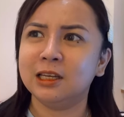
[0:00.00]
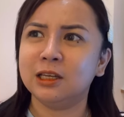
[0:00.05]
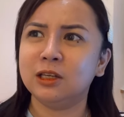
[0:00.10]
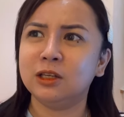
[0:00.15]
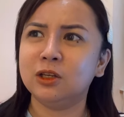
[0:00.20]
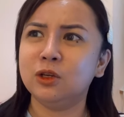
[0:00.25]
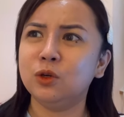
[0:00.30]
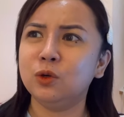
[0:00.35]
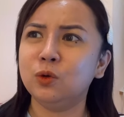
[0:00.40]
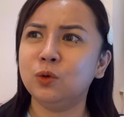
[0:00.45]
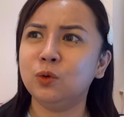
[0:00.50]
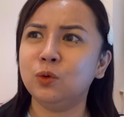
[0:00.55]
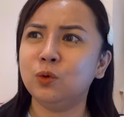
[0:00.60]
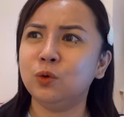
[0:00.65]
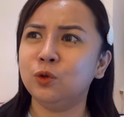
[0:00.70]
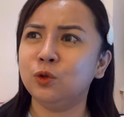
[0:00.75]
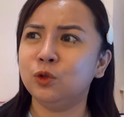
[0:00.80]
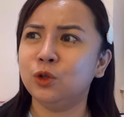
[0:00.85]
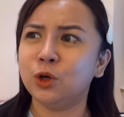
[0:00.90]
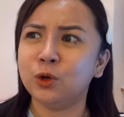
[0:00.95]

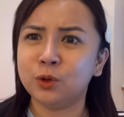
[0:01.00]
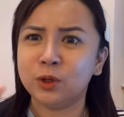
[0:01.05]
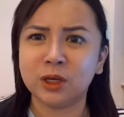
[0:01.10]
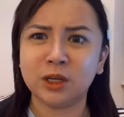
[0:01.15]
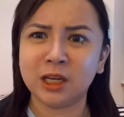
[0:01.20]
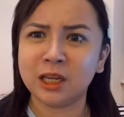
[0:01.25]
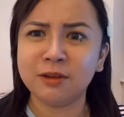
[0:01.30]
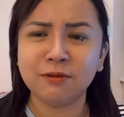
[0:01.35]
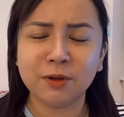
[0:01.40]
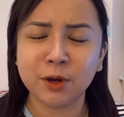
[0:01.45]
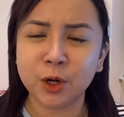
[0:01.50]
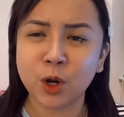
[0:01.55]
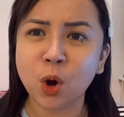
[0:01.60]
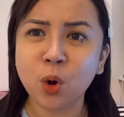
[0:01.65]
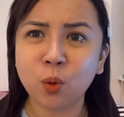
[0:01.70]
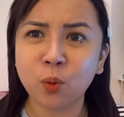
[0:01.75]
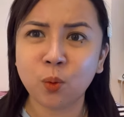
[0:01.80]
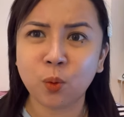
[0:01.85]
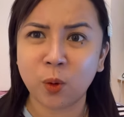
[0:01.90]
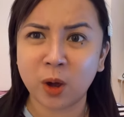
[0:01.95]
You don't even
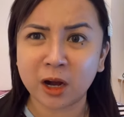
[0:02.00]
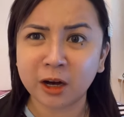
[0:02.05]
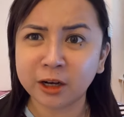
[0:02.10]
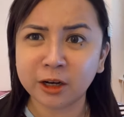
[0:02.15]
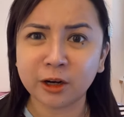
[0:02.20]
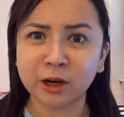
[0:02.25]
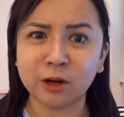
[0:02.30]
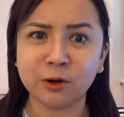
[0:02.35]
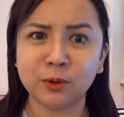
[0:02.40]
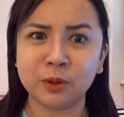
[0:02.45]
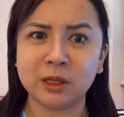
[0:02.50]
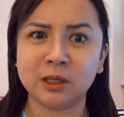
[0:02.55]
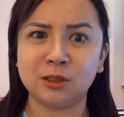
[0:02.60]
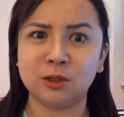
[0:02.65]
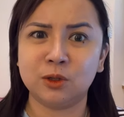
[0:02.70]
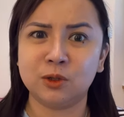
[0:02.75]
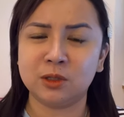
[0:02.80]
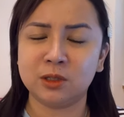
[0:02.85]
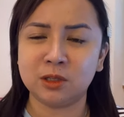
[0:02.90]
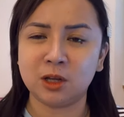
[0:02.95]
know where you're going
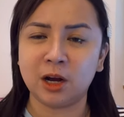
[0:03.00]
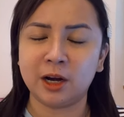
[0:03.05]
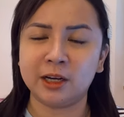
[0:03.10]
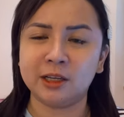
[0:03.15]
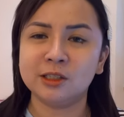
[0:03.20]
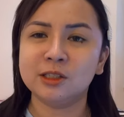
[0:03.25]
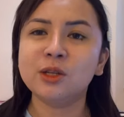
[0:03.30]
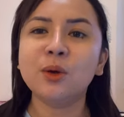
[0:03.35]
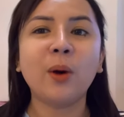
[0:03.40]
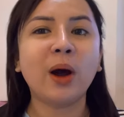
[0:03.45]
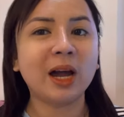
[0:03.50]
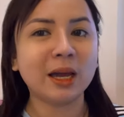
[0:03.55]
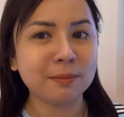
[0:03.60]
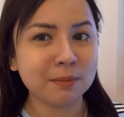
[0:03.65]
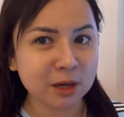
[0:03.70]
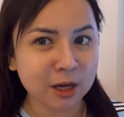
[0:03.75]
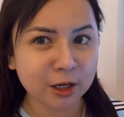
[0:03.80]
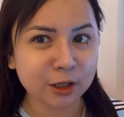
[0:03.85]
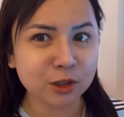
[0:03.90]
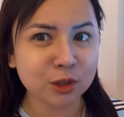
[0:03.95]
to start. So
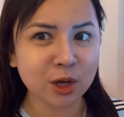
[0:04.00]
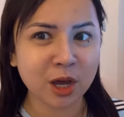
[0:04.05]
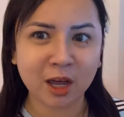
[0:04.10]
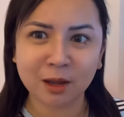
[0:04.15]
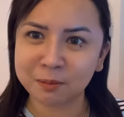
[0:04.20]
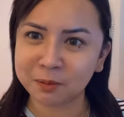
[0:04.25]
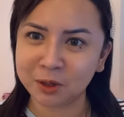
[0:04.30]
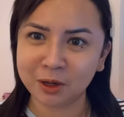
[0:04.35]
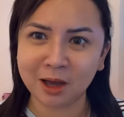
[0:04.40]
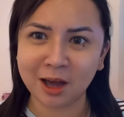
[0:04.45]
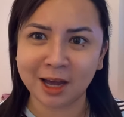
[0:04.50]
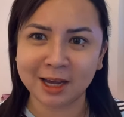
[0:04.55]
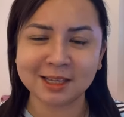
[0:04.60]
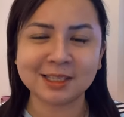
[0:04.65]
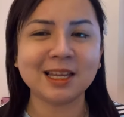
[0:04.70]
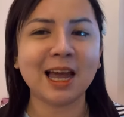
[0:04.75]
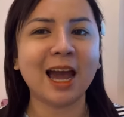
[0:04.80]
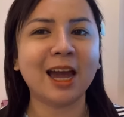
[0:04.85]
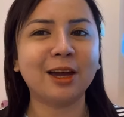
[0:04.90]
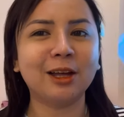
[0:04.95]
I'm here to help you
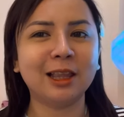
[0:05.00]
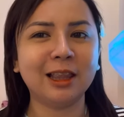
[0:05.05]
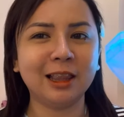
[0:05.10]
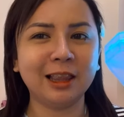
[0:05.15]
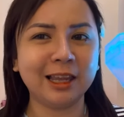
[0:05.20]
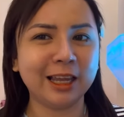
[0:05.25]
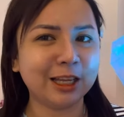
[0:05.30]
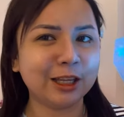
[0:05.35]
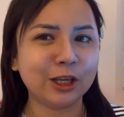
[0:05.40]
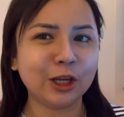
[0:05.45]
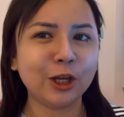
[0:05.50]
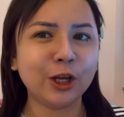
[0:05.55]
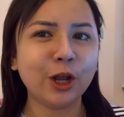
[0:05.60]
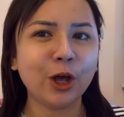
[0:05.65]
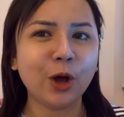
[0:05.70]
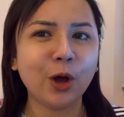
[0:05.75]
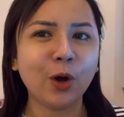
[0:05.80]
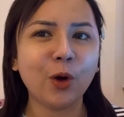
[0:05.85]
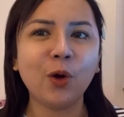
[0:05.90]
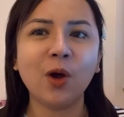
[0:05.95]
guys. I'll let you
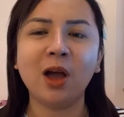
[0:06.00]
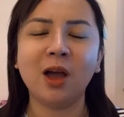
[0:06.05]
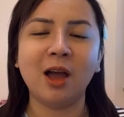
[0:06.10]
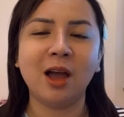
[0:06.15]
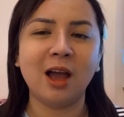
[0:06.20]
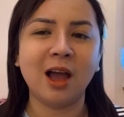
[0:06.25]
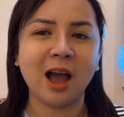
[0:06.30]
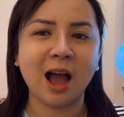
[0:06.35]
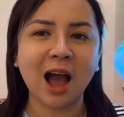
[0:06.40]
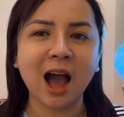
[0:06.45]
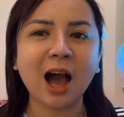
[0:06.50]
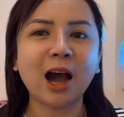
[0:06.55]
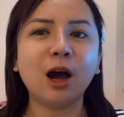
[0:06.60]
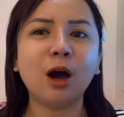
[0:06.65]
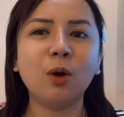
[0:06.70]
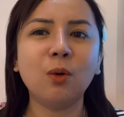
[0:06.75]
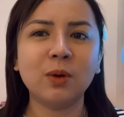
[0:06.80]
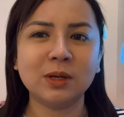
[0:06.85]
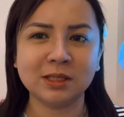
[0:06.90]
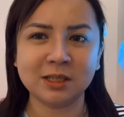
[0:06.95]
know
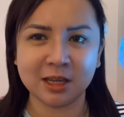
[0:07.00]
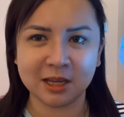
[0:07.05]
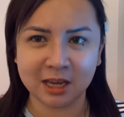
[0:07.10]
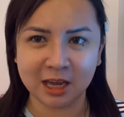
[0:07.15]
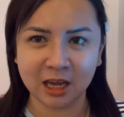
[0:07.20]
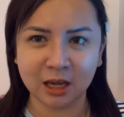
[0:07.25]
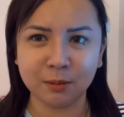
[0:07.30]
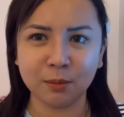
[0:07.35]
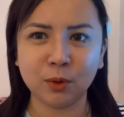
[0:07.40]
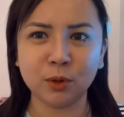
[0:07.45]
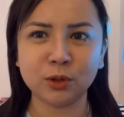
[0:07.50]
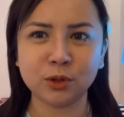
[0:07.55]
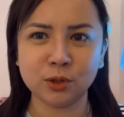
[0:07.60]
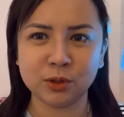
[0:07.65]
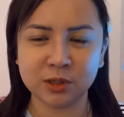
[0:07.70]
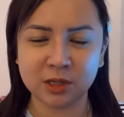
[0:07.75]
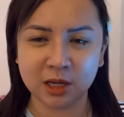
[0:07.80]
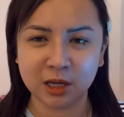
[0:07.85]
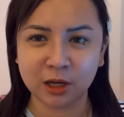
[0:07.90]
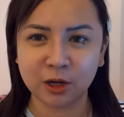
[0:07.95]
how was I able to
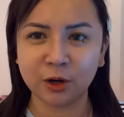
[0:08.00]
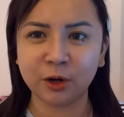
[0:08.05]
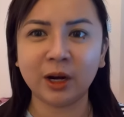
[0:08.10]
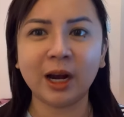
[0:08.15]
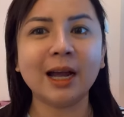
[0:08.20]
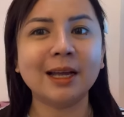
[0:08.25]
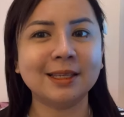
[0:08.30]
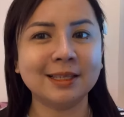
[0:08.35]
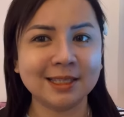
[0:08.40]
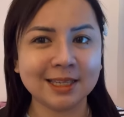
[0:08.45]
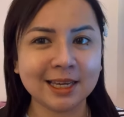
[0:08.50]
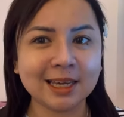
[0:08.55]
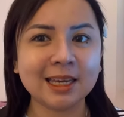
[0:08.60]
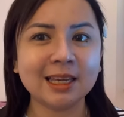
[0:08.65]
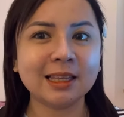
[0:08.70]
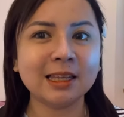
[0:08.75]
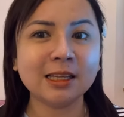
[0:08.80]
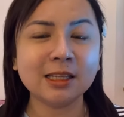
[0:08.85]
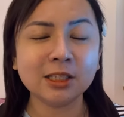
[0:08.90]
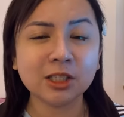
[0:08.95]
secure a
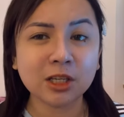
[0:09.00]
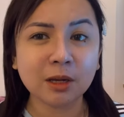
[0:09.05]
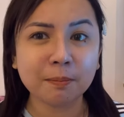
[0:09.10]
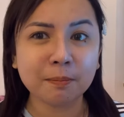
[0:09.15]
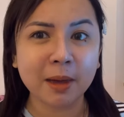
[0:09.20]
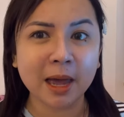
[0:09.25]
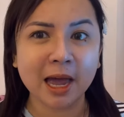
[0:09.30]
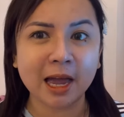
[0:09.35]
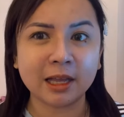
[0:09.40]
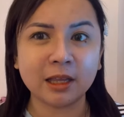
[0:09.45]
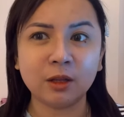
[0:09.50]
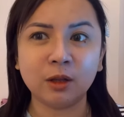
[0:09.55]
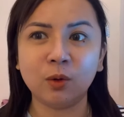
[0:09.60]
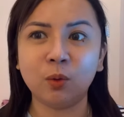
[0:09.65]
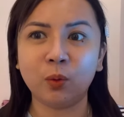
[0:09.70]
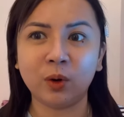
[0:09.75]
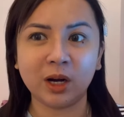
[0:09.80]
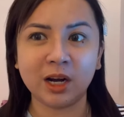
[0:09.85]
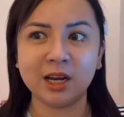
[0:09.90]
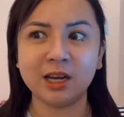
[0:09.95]
ticket in Japan
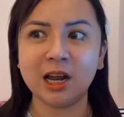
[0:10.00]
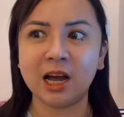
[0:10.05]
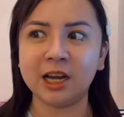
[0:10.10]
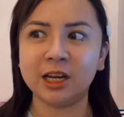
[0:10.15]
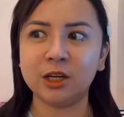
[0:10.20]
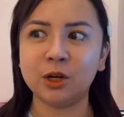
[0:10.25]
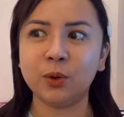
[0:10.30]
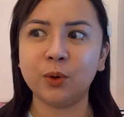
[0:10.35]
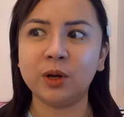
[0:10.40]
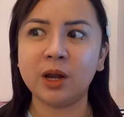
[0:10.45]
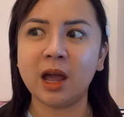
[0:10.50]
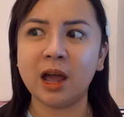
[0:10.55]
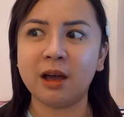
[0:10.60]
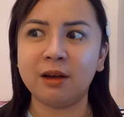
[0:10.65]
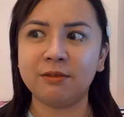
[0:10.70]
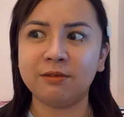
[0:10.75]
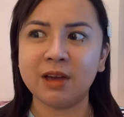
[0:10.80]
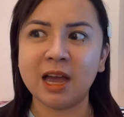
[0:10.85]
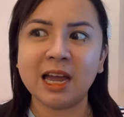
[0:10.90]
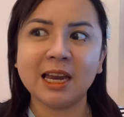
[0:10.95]
wherein I don't
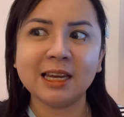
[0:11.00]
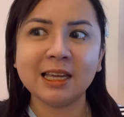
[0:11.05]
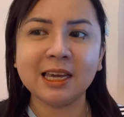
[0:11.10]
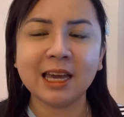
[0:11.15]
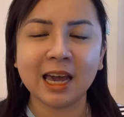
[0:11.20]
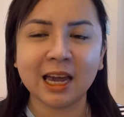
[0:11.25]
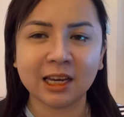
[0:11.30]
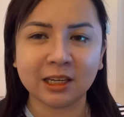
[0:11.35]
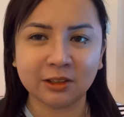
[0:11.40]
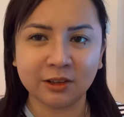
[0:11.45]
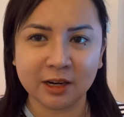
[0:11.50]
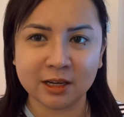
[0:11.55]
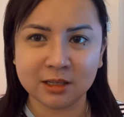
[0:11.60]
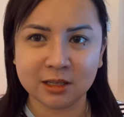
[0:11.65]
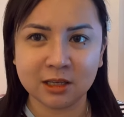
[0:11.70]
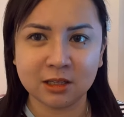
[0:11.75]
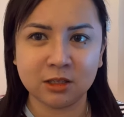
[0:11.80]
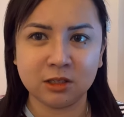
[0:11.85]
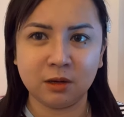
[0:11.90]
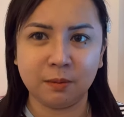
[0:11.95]
have any address
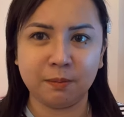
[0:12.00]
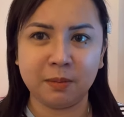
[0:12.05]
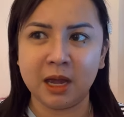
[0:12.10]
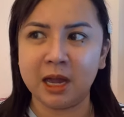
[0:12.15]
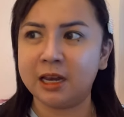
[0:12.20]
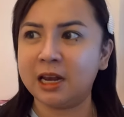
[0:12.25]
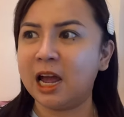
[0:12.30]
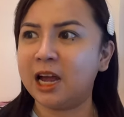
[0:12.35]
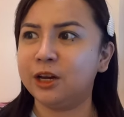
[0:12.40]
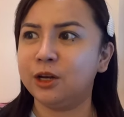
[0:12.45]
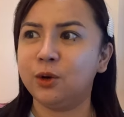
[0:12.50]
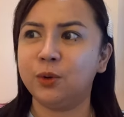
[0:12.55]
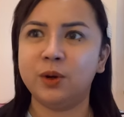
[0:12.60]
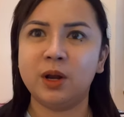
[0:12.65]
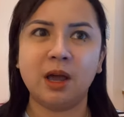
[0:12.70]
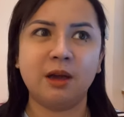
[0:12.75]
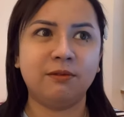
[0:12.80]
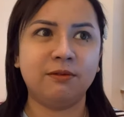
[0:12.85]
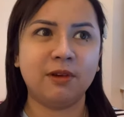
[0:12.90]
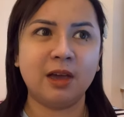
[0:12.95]
in Japan. I don't
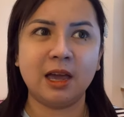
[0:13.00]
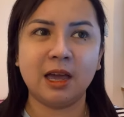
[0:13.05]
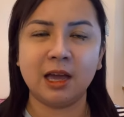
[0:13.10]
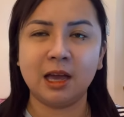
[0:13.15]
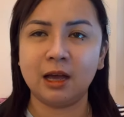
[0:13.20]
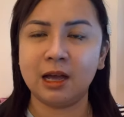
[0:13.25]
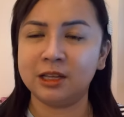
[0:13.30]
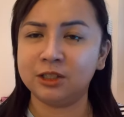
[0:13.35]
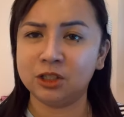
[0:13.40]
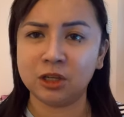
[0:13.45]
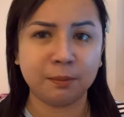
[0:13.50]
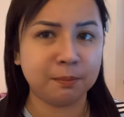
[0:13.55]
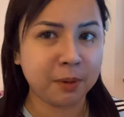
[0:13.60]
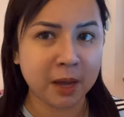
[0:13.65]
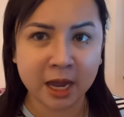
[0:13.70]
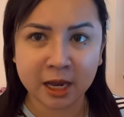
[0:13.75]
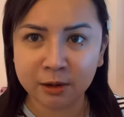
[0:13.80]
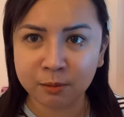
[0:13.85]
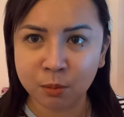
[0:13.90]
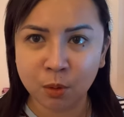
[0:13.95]
have
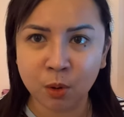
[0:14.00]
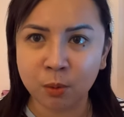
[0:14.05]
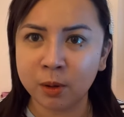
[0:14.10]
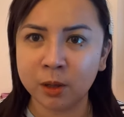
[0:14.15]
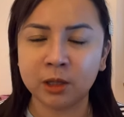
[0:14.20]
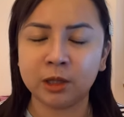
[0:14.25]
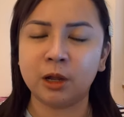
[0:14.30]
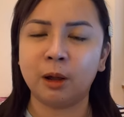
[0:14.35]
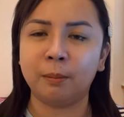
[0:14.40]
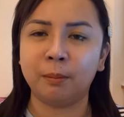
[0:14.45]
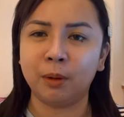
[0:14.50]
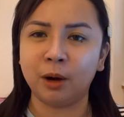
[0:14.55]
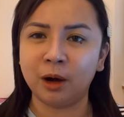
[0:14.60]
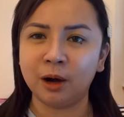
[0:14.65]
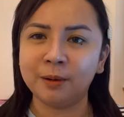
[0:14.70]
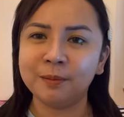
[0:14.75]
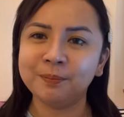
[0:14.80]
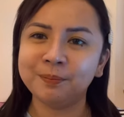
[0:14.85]
Japan mobile number.